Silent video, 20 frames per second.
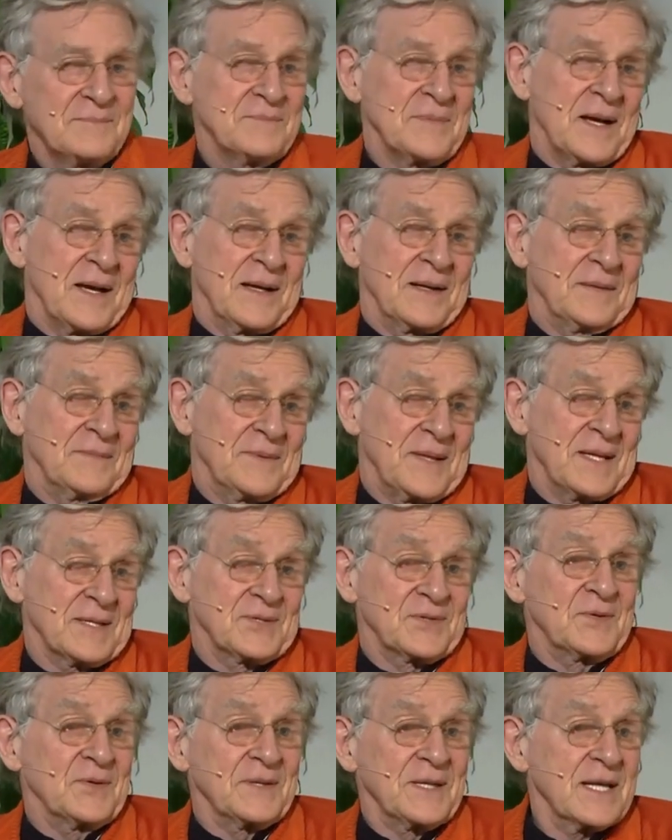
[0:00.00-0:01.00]
he uh, that's
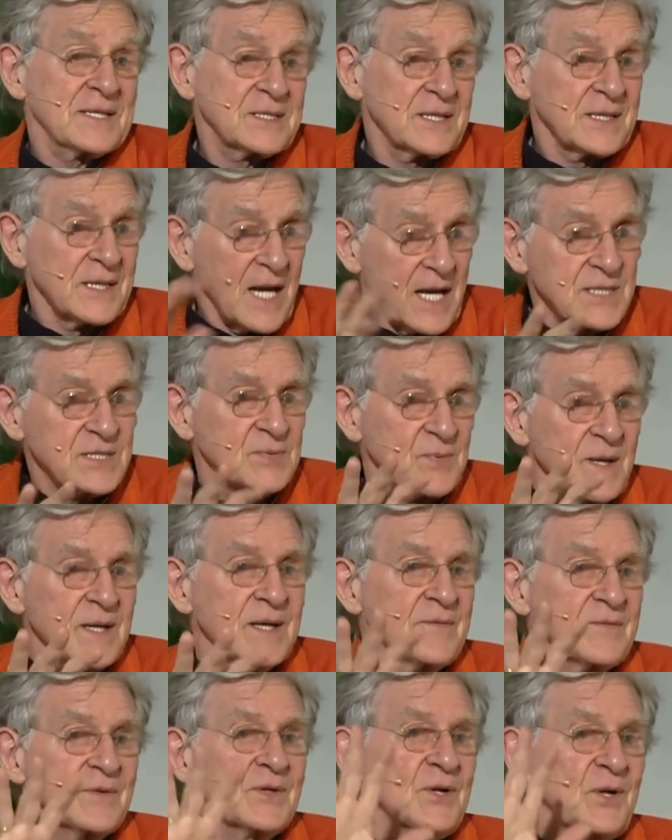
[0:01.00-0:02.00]
good. That's a nice way
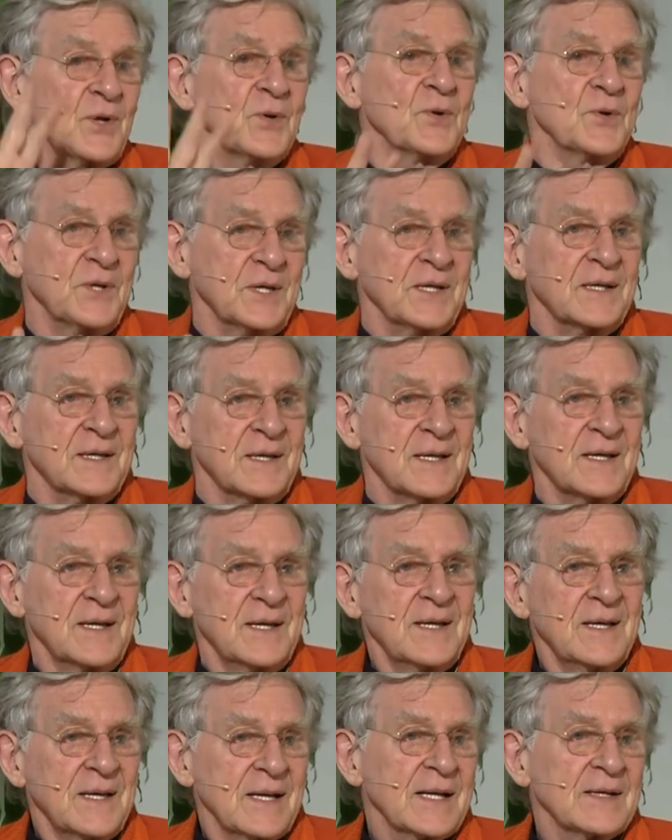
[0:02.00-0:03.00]
of including
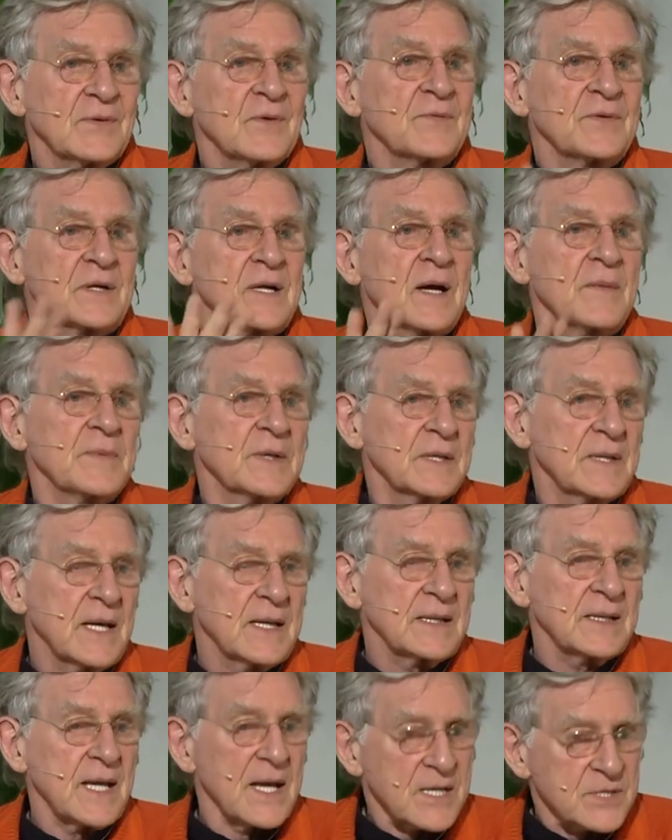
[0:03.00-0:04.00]
and overcoming
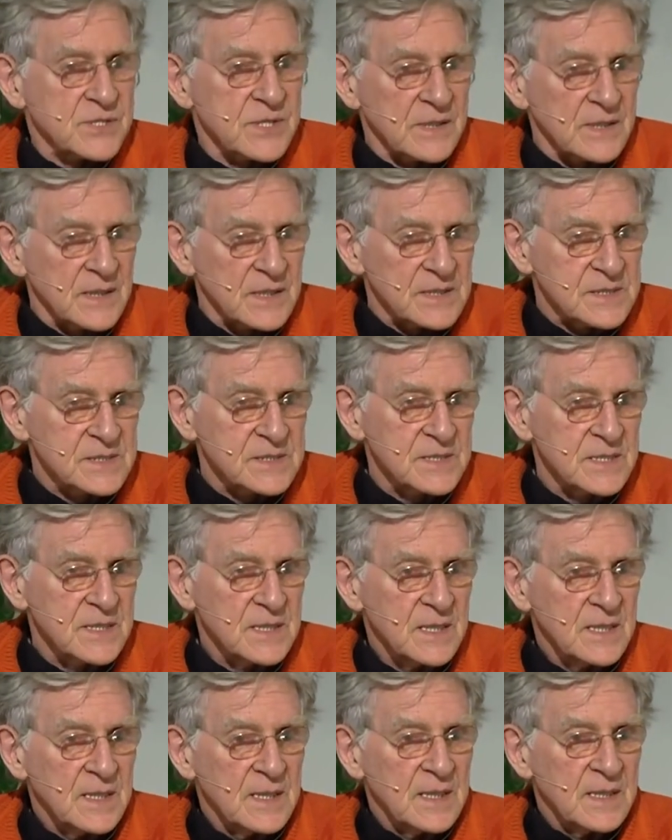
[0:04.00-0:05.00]
that nationalist
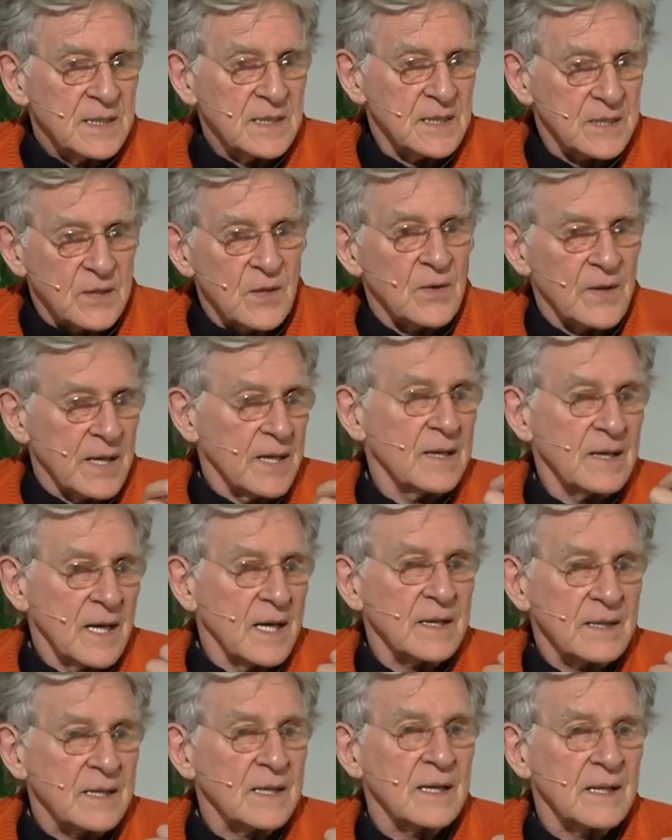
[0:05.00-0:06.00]
ego
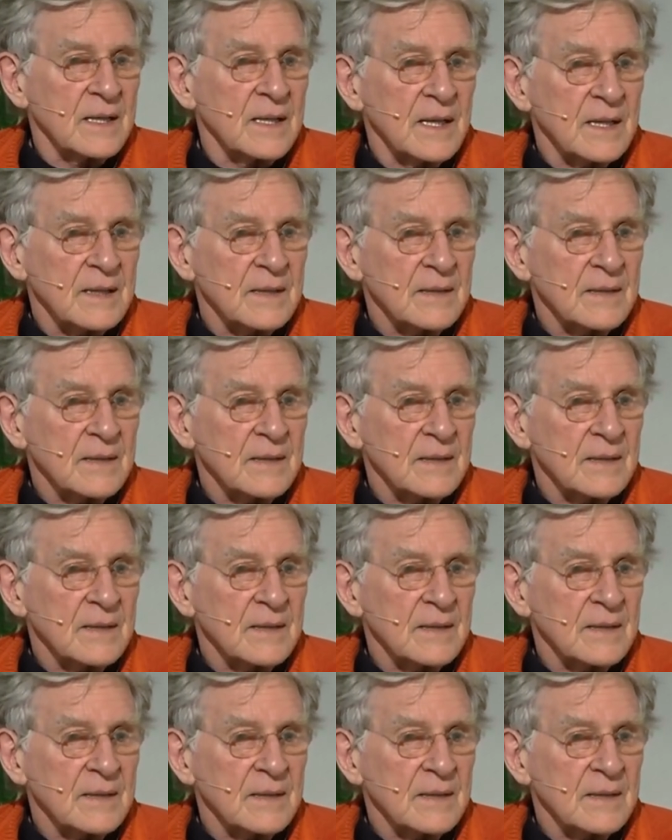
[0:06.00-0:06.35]
idea, like,